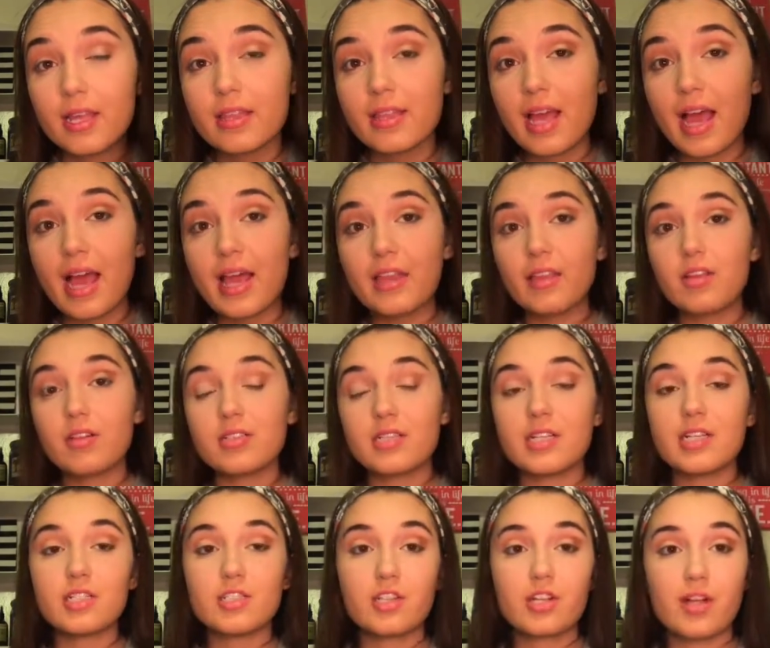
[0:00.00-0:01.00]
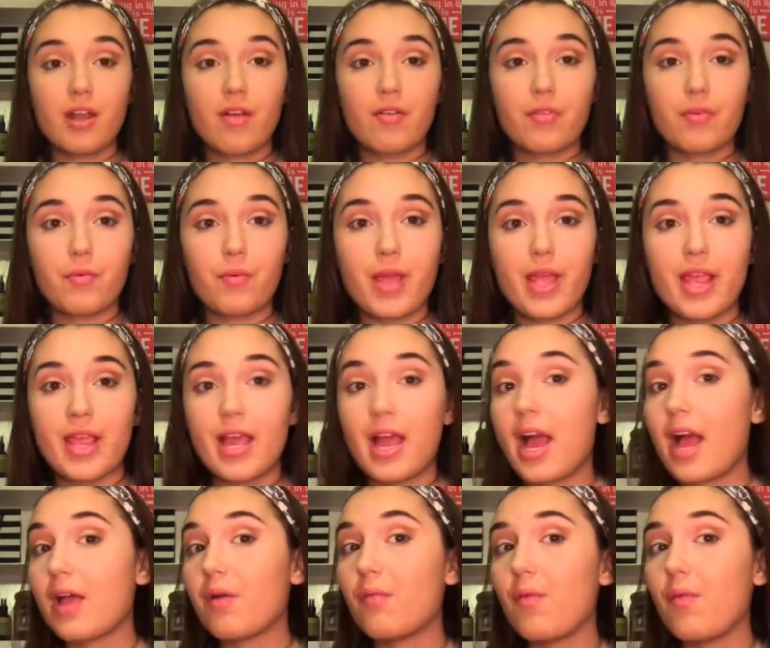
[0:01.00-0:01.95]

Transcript: the eye look didn't turn out the way I